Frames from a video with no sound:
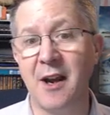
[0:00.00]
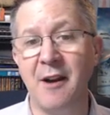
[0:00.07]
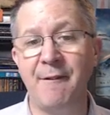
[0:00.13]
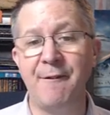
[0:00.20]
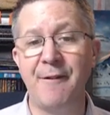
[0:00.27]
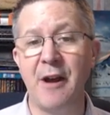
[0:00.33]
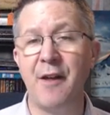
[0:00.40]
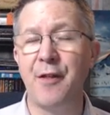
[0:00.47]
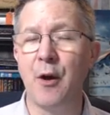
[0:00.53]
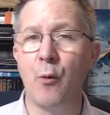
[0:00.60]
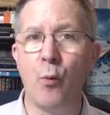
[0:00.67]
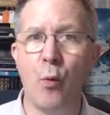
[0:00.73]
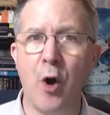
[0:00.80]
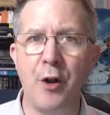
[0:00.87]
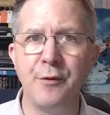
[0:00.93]
a further
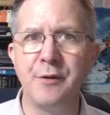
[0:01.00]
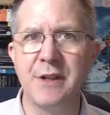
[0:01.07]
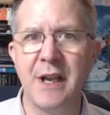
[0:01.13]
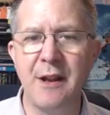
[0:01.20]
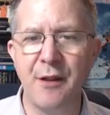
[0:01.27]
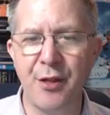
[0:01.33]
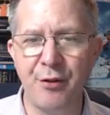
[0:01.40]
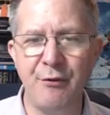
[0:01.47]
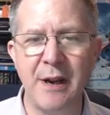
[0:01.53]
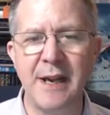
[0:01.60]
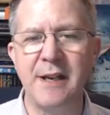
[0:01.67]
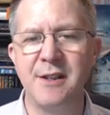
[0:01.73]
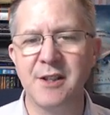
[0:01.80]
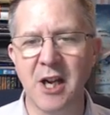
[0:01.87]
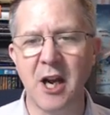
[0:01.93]

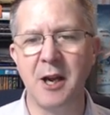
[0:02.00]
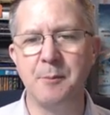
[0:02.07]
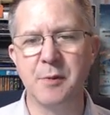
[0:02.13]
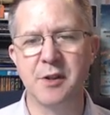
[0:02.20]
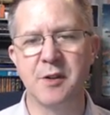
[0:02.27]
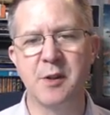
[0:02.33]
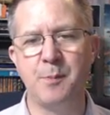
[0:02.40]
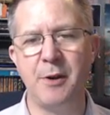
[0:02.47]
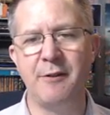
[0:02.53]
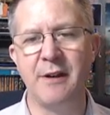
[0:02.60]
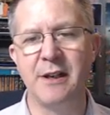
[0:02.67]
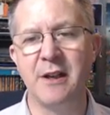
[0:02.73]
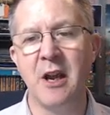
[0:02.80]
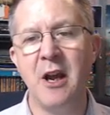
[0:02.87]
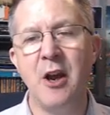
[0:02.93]
1d3 types of spirit